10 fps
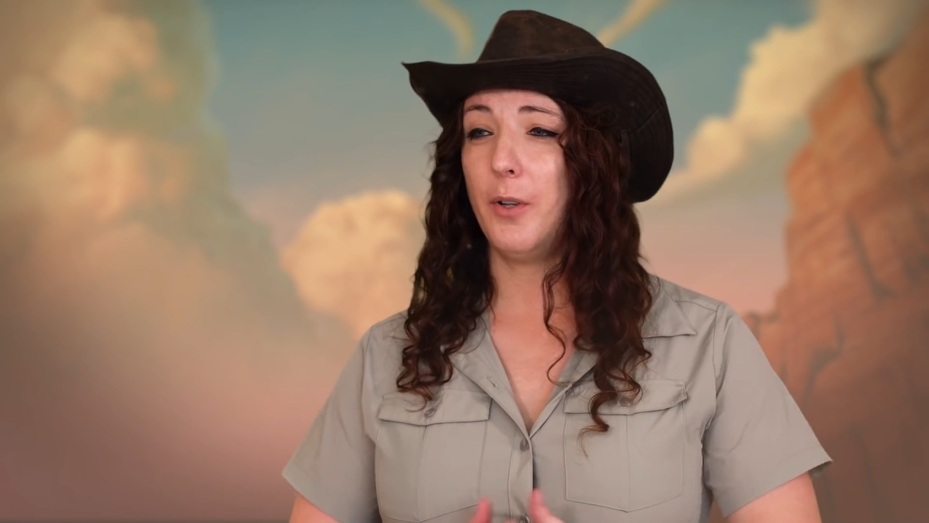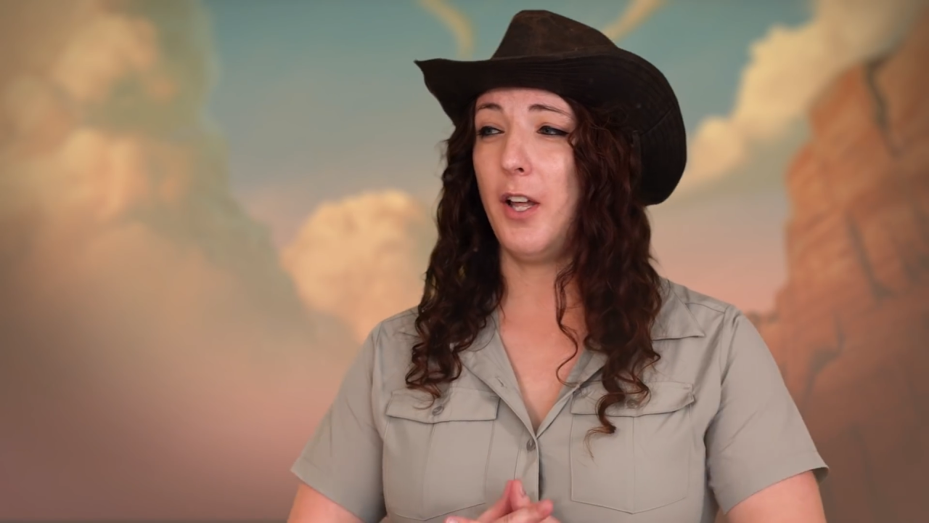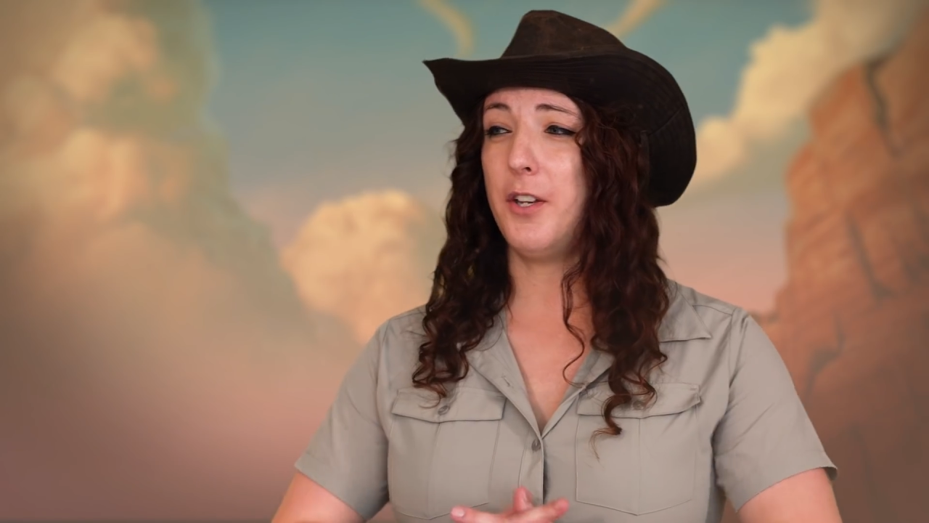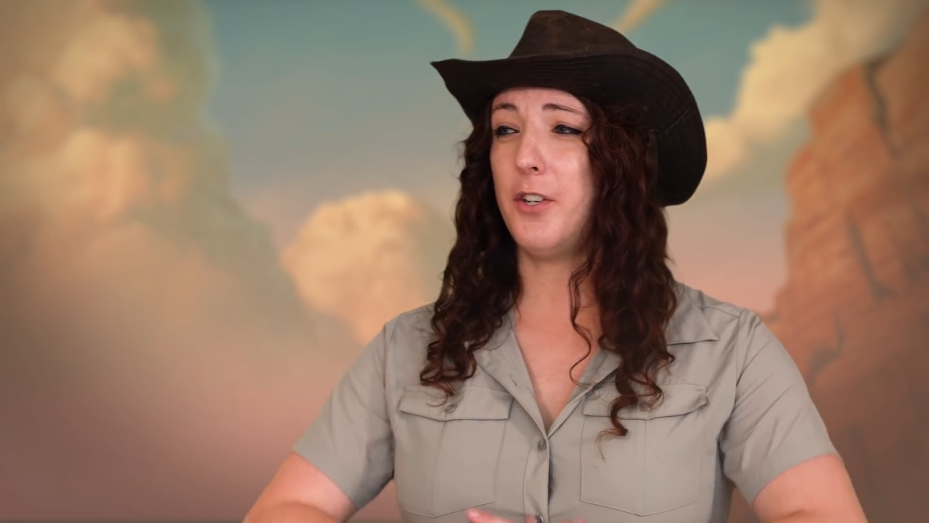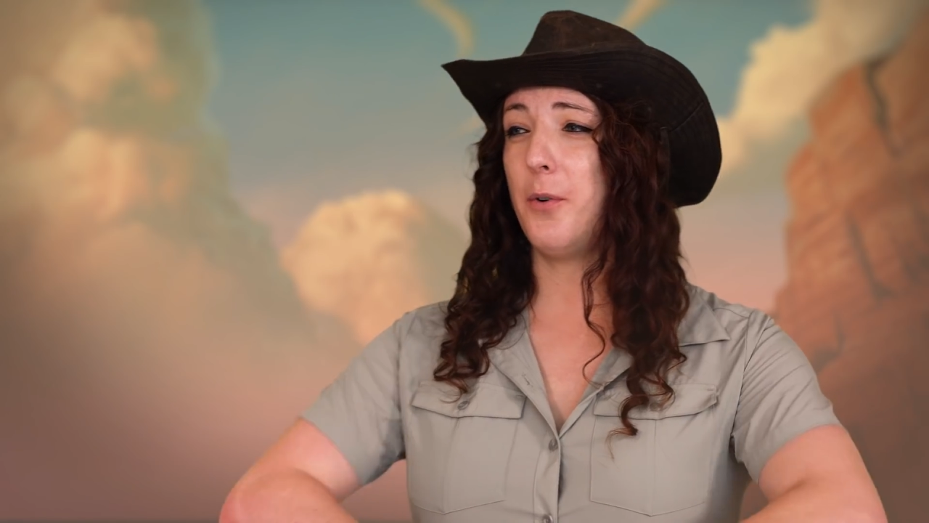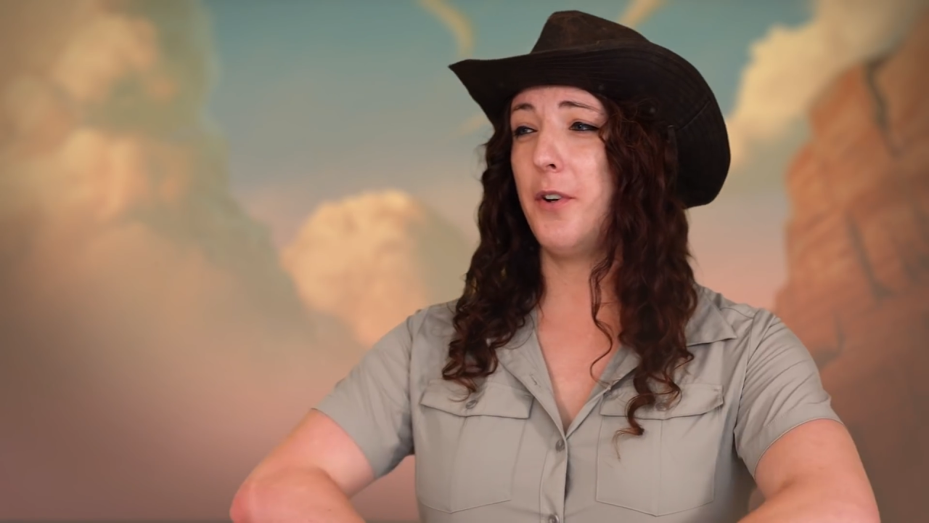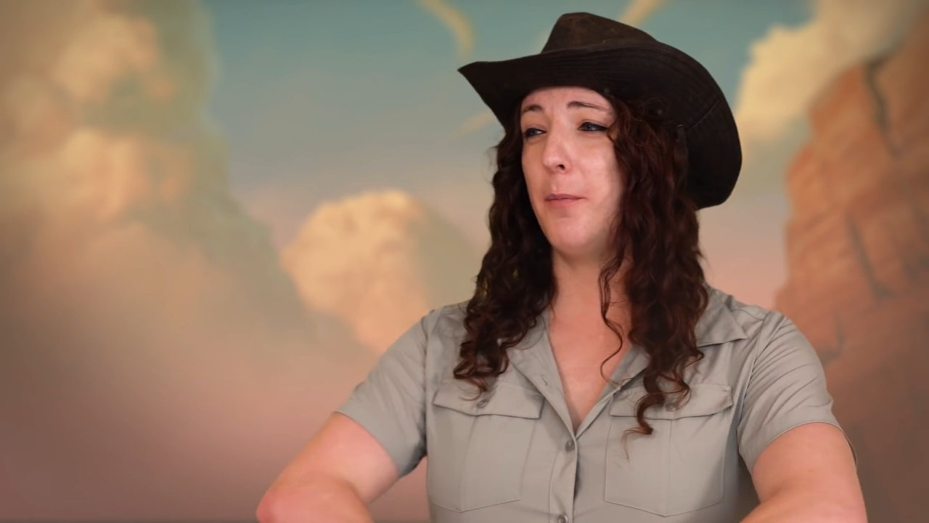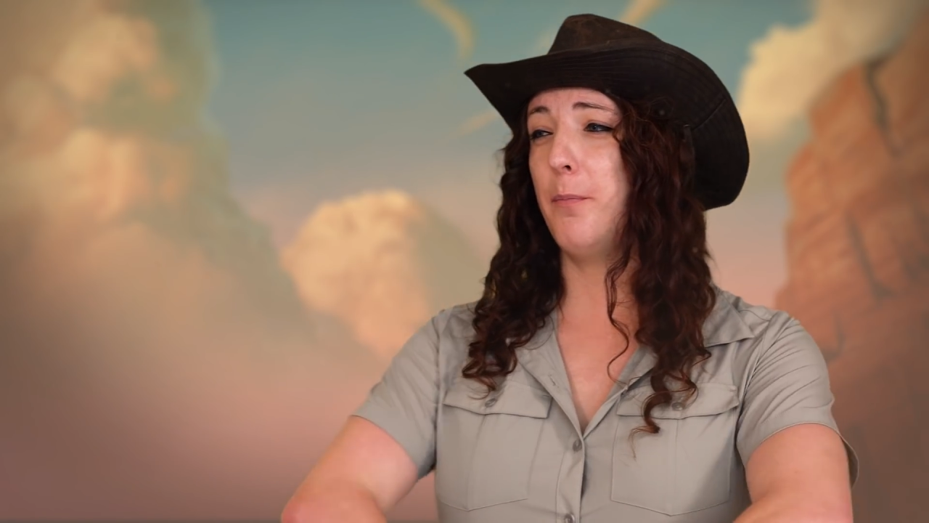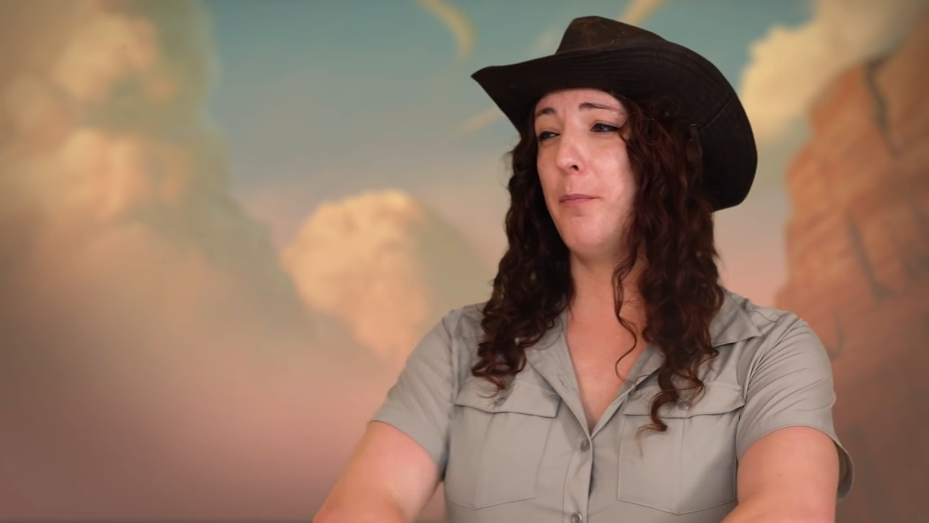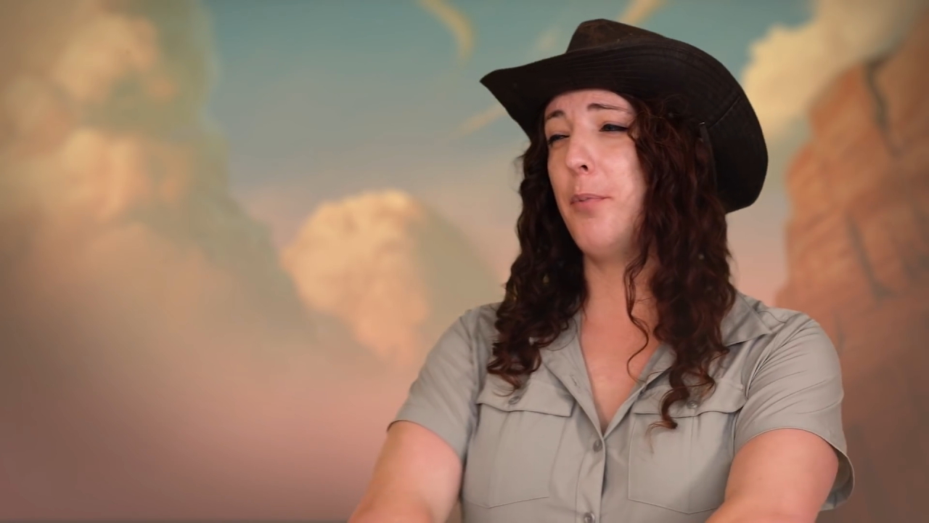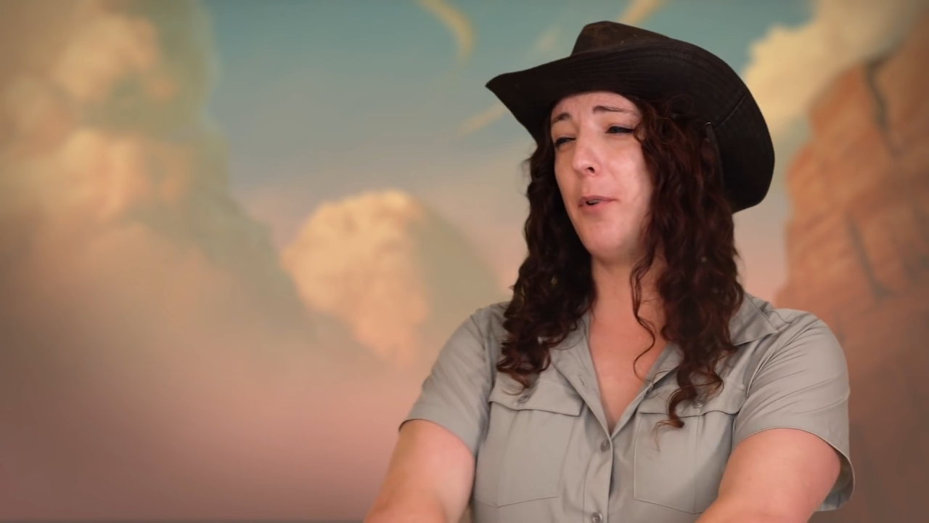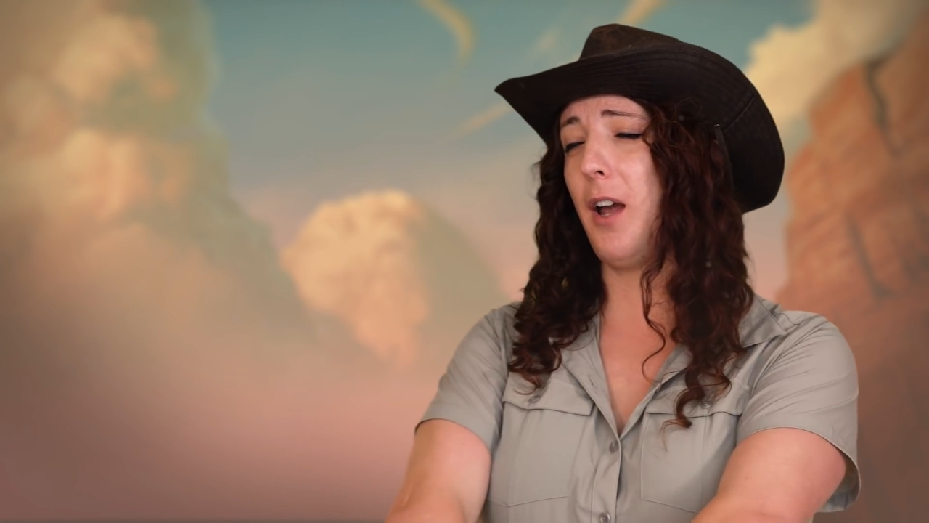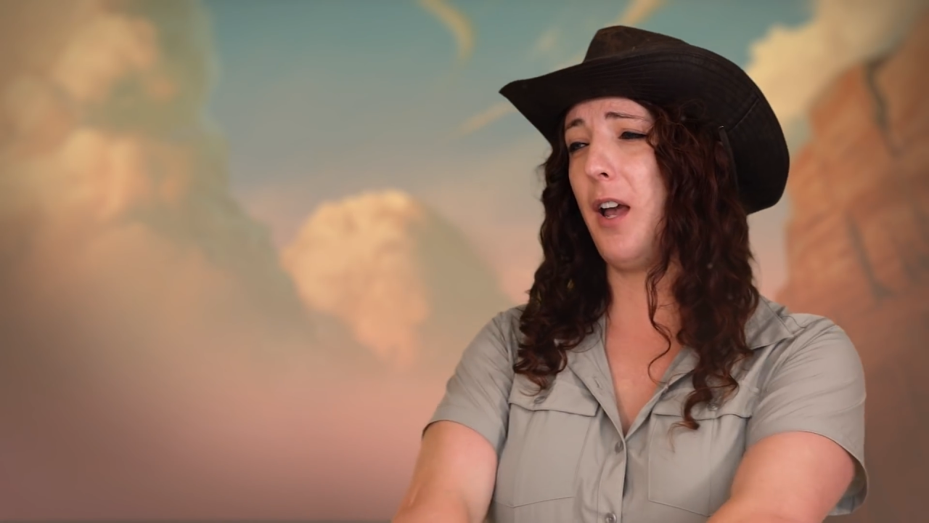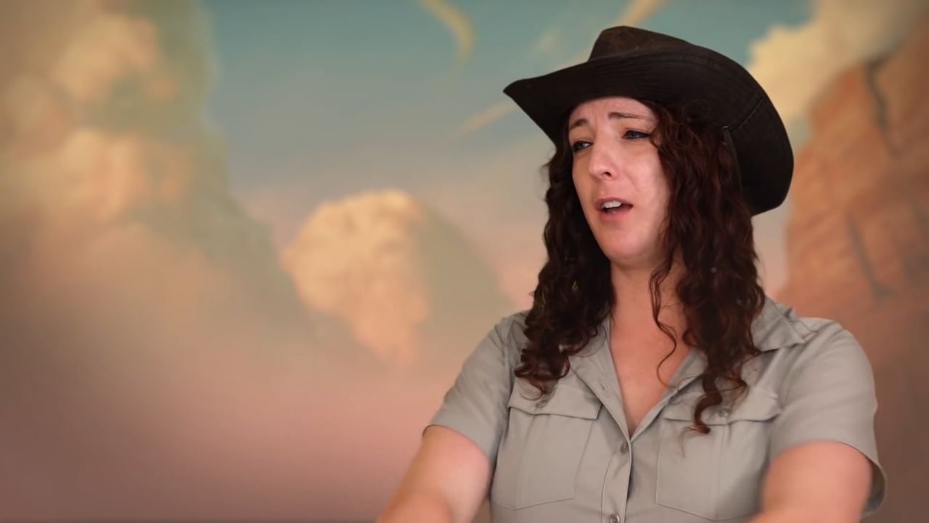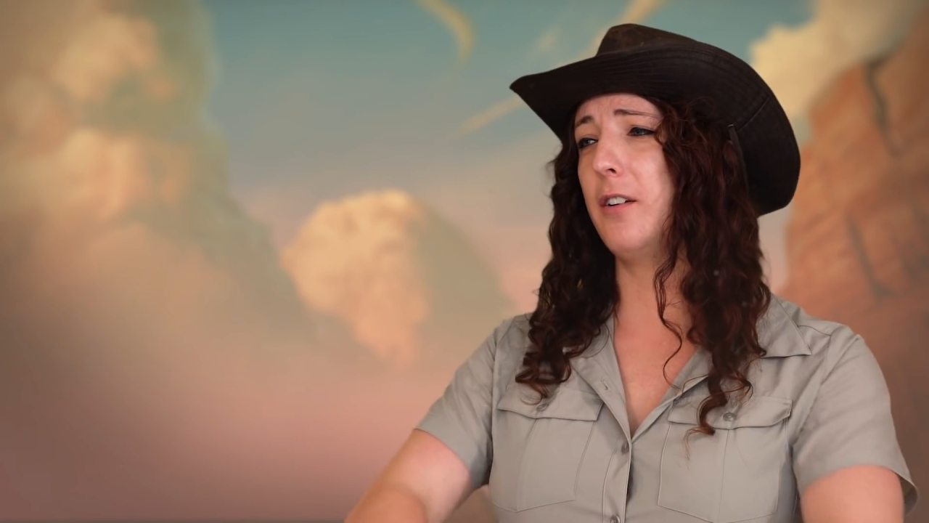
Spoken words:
Well, I don't want to brag